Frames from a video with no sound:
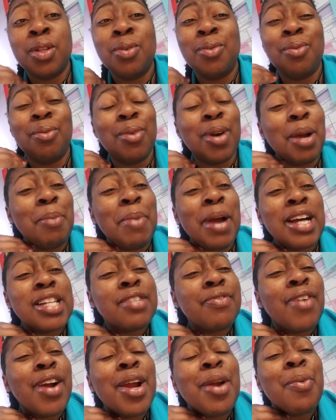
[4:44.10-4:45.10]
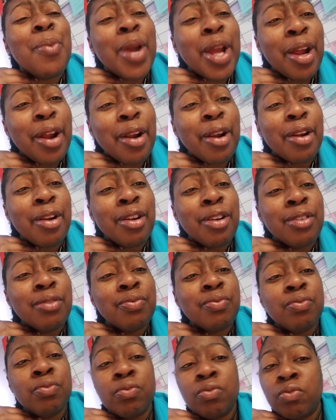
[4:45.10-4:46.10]
What pacifier wear?
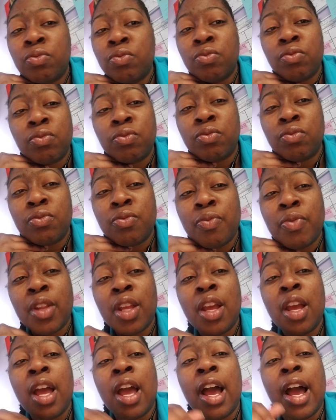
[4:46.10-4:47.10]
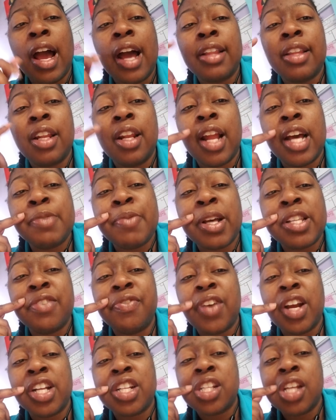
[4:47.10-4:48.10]
I think the last
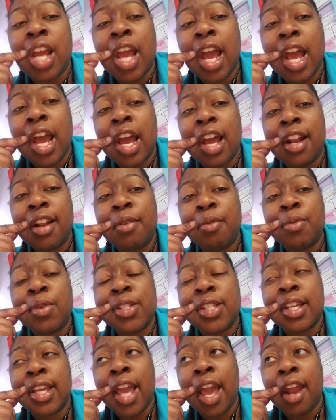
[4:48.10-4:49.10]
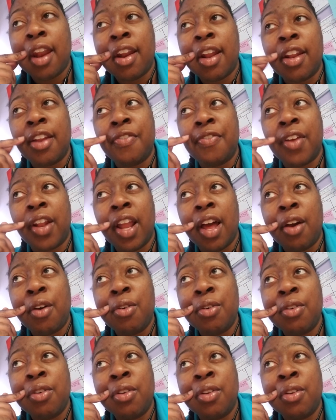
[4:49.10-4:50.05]
pacifier she had was in Canada and it fell out.